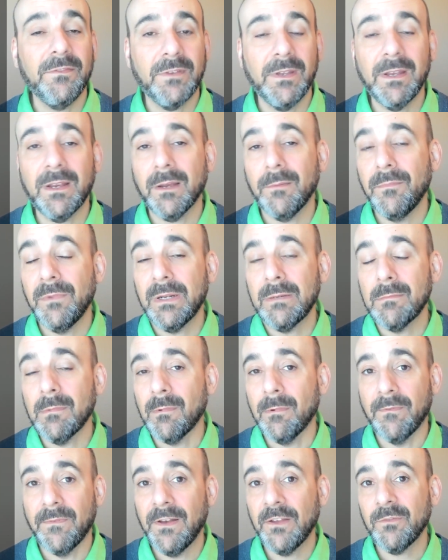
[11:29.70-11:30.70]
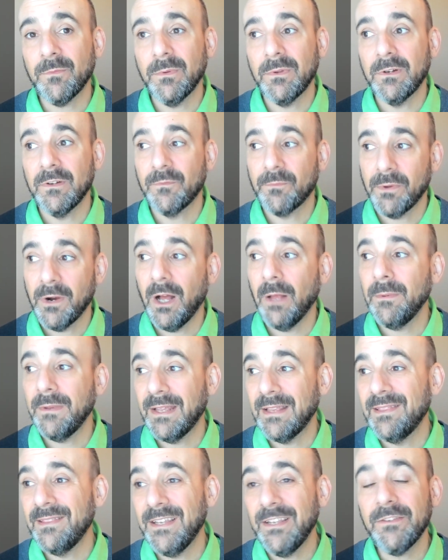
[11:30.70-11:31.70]
take a minimum investment of probably
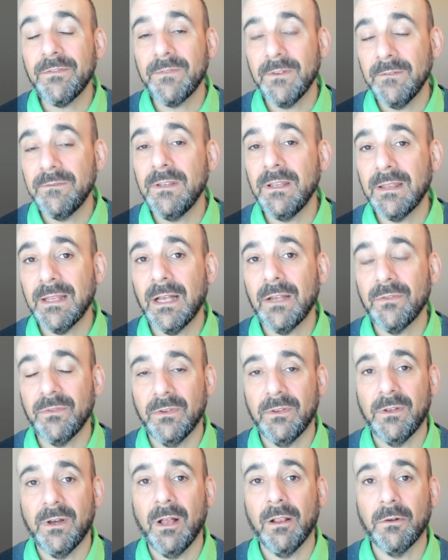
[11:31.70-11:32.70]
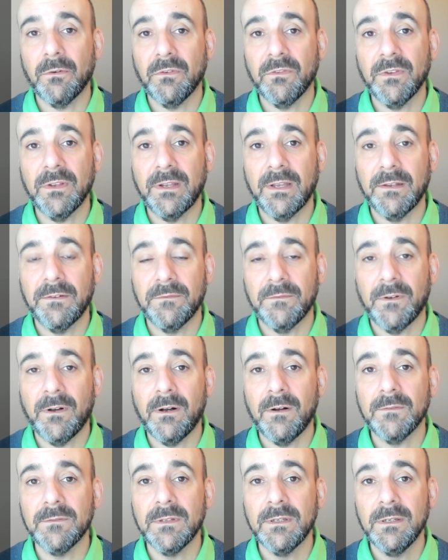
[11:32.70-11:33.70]
at least $50,000 to get
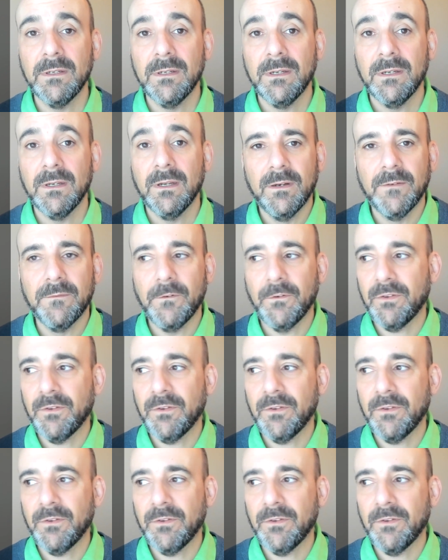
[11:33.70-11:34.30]
involved. For